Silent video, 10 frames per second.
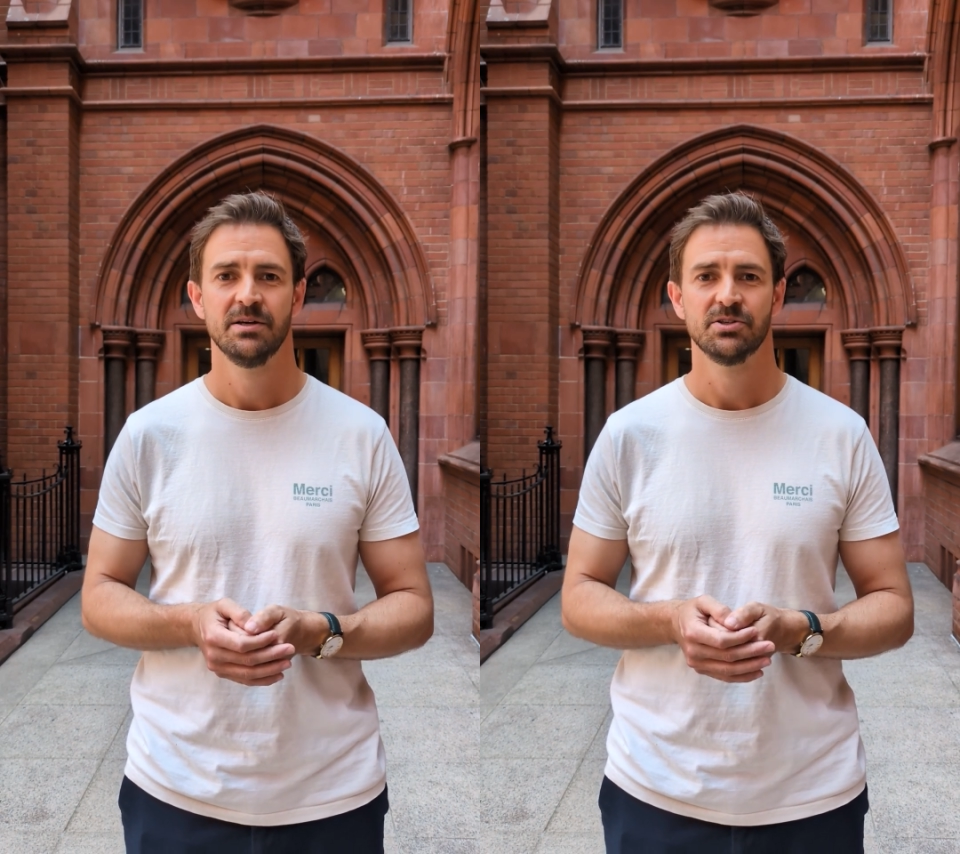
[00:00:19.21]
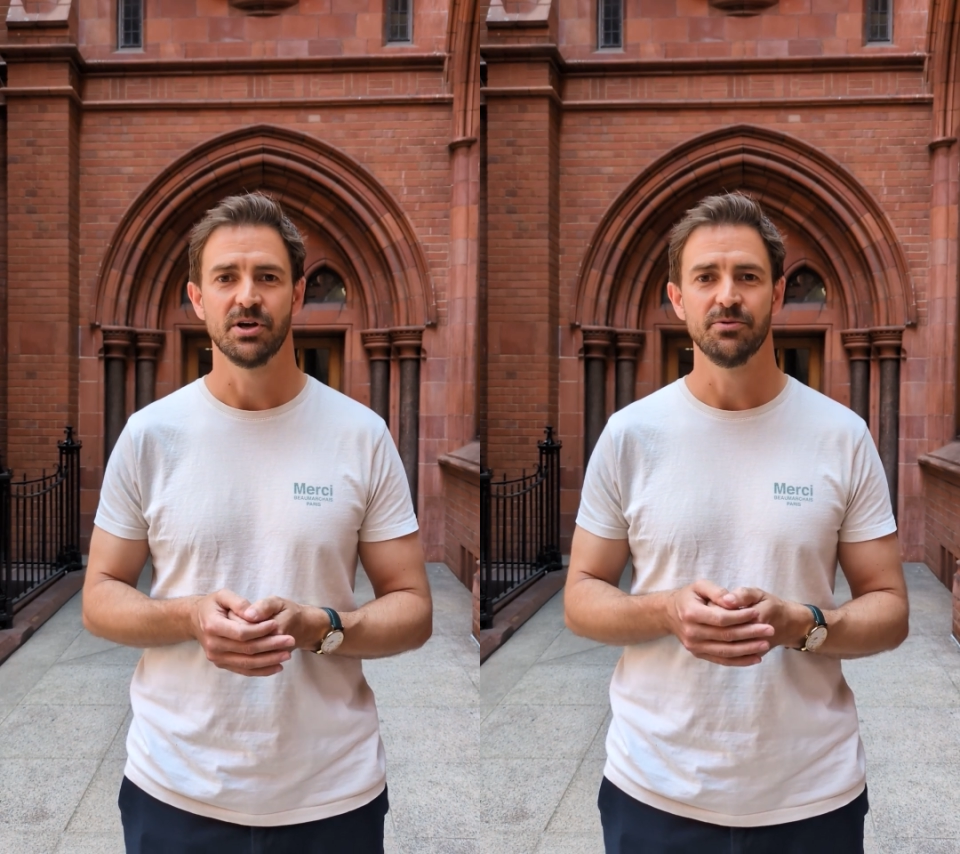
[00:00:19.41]

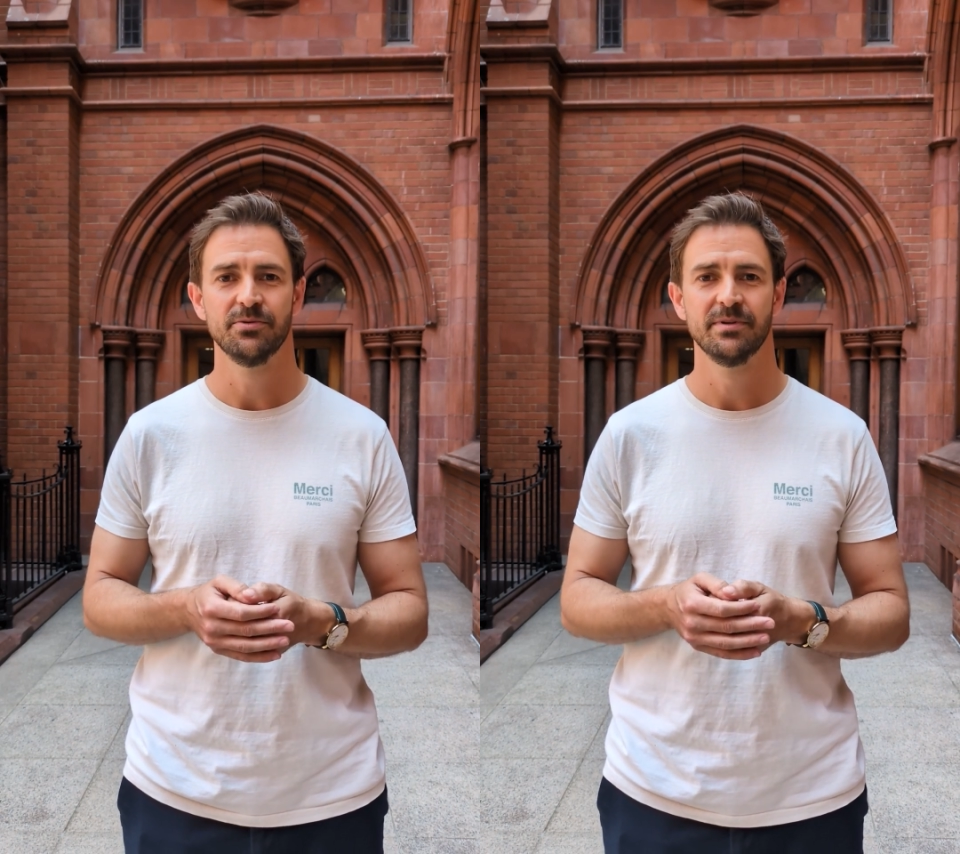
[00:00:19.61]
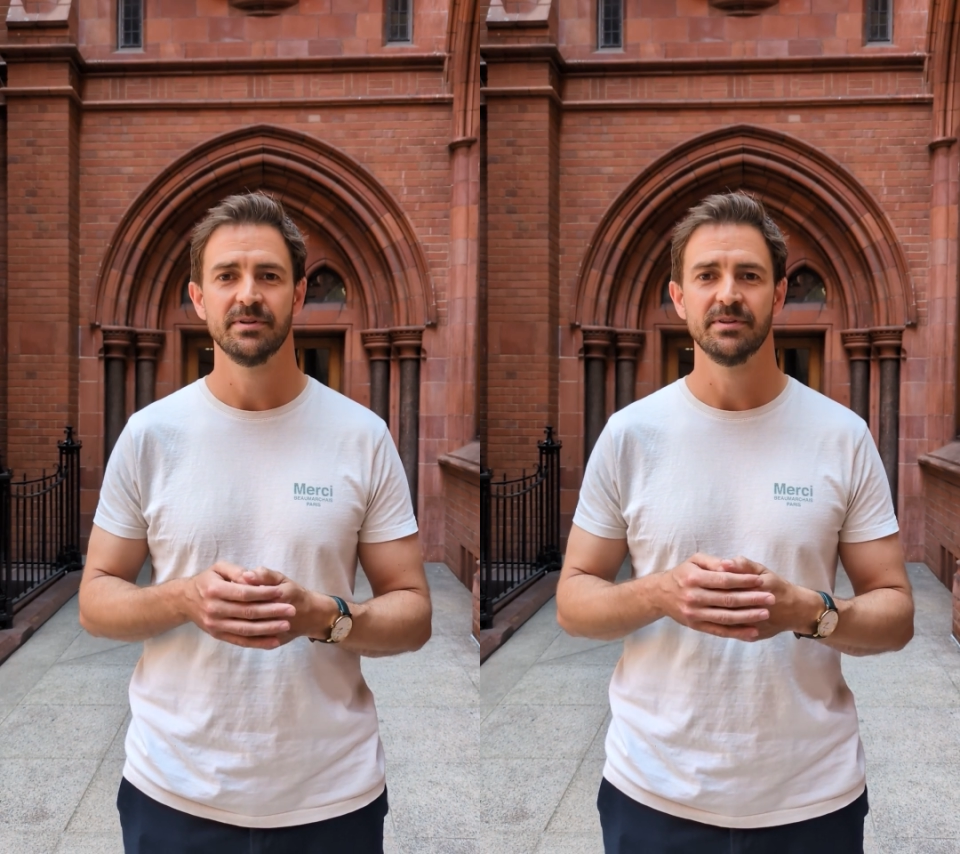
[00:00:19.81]
So
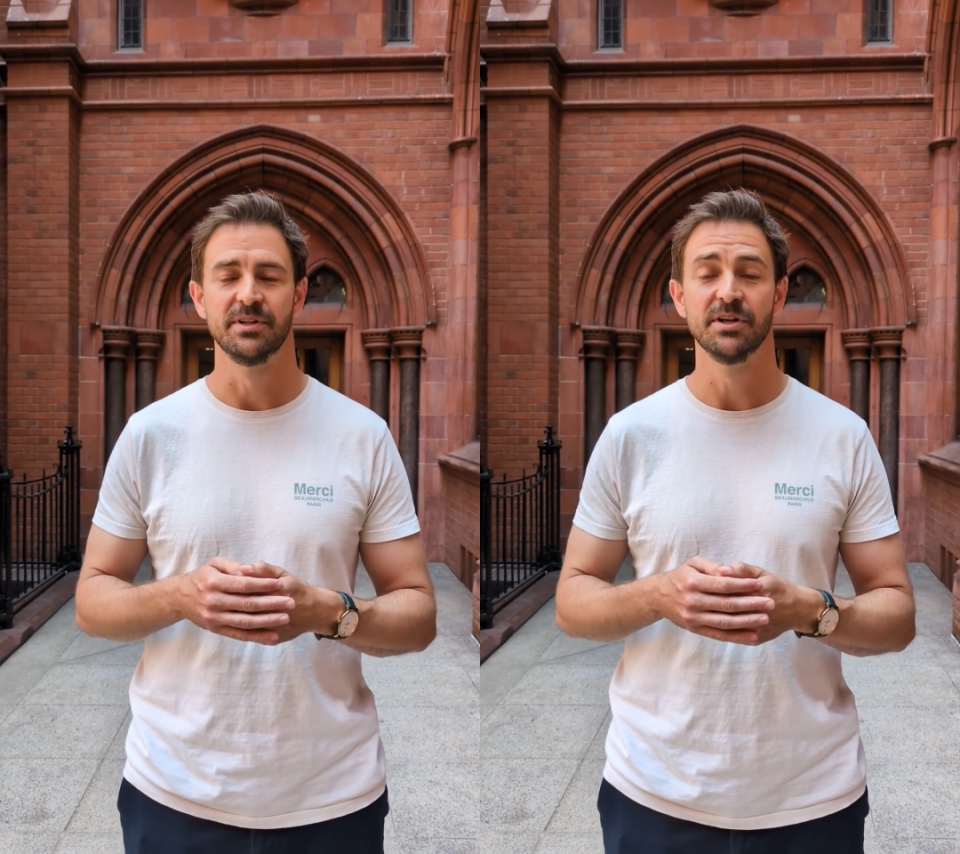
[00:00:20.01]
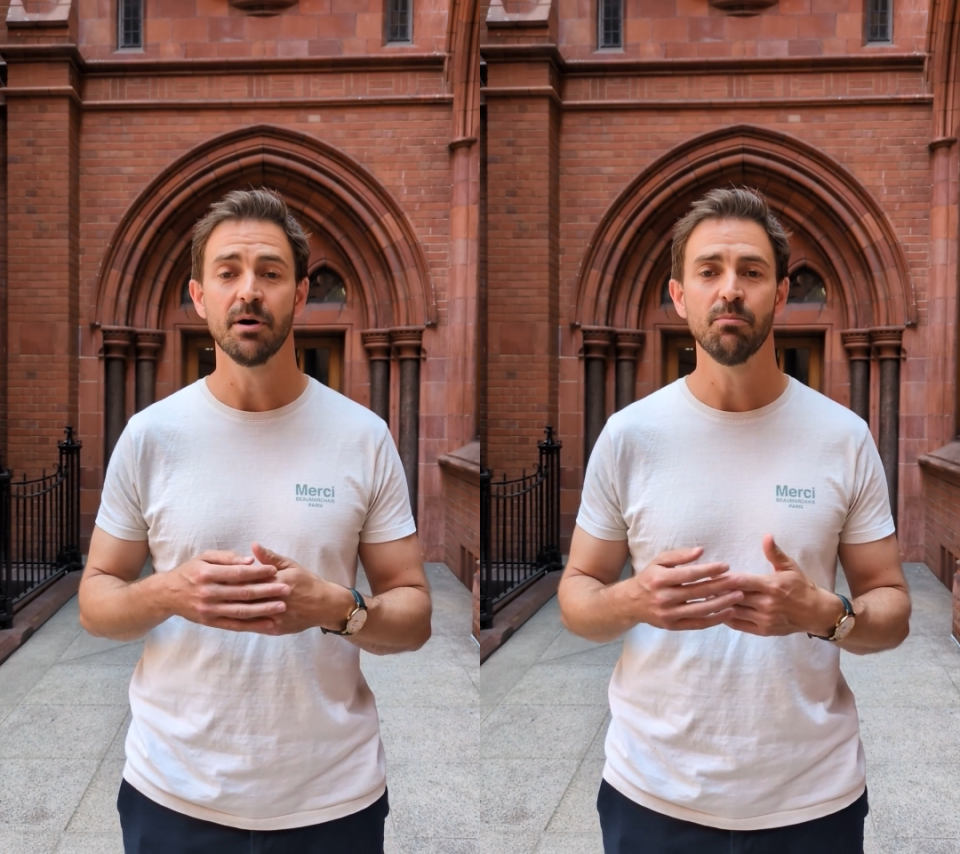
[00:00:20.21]

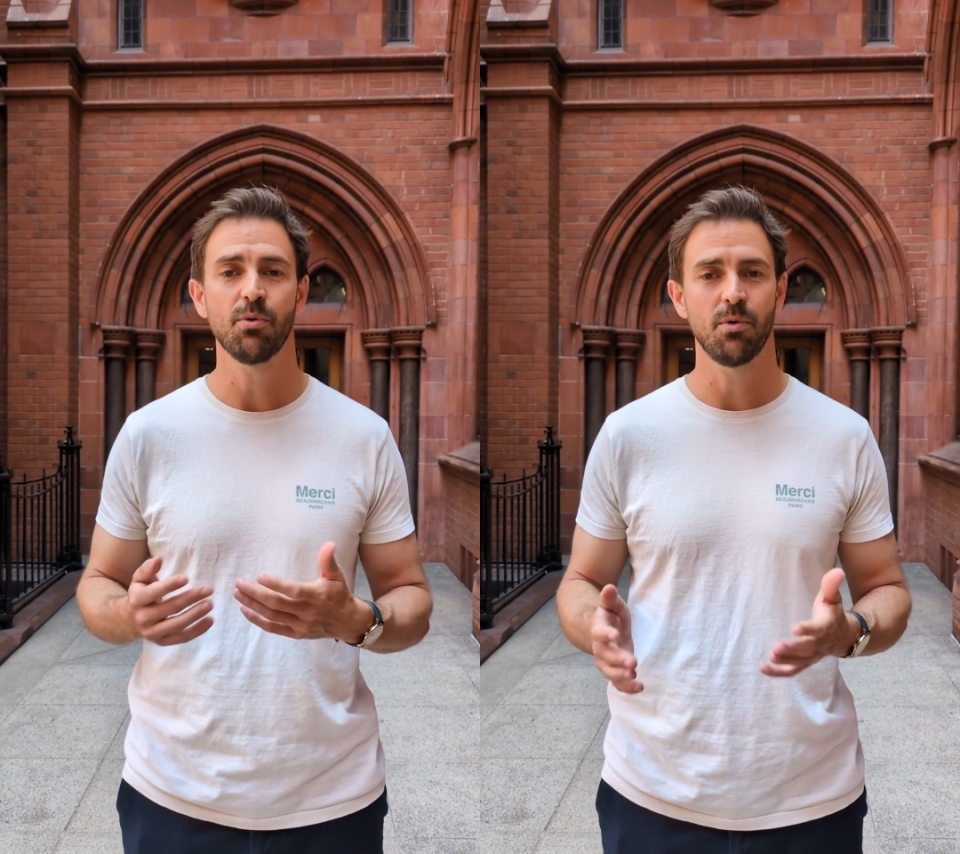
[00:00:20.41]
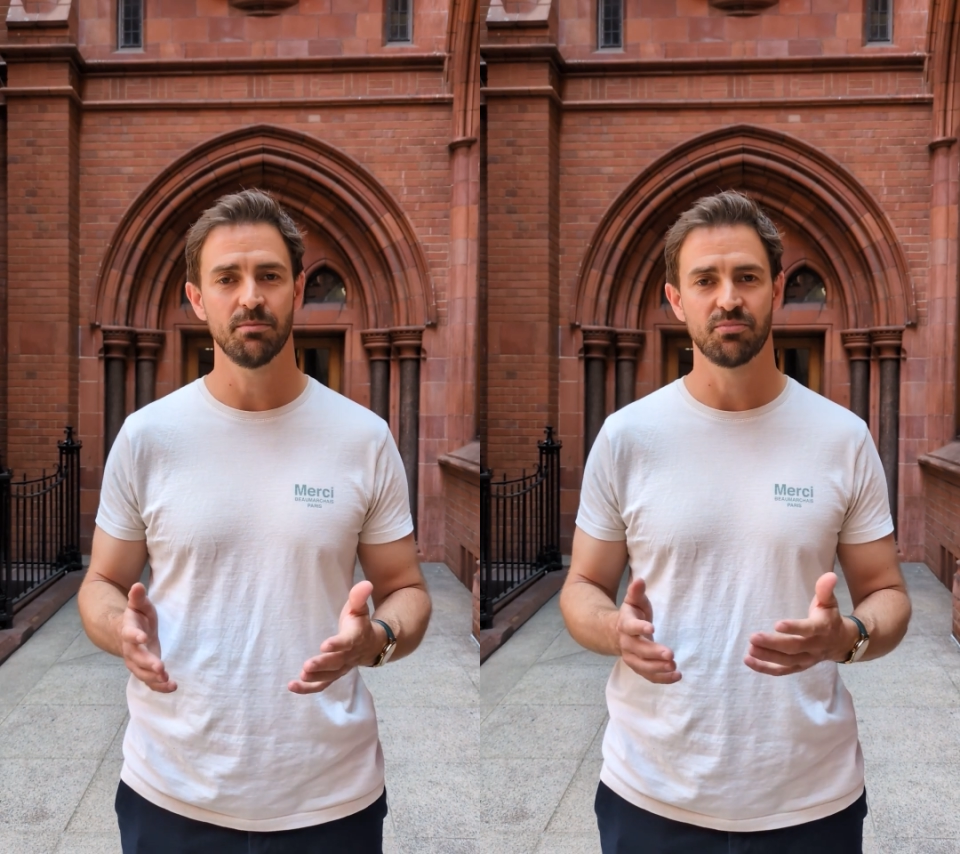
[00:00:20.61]
the number
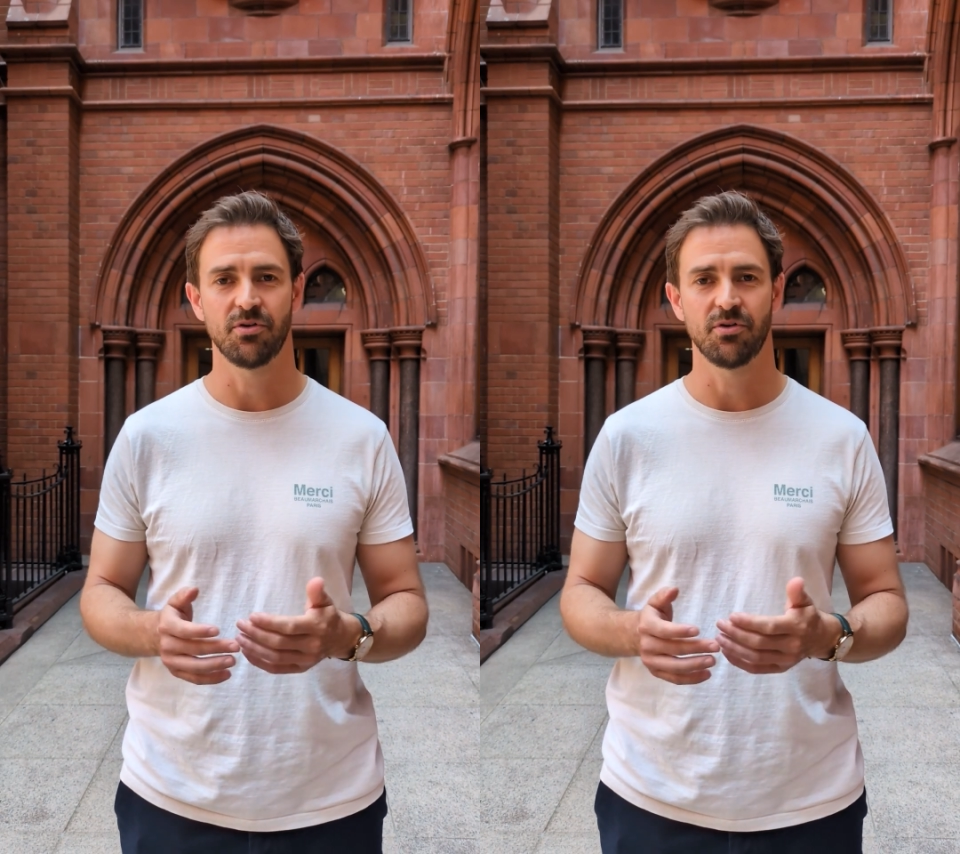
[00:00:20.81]
one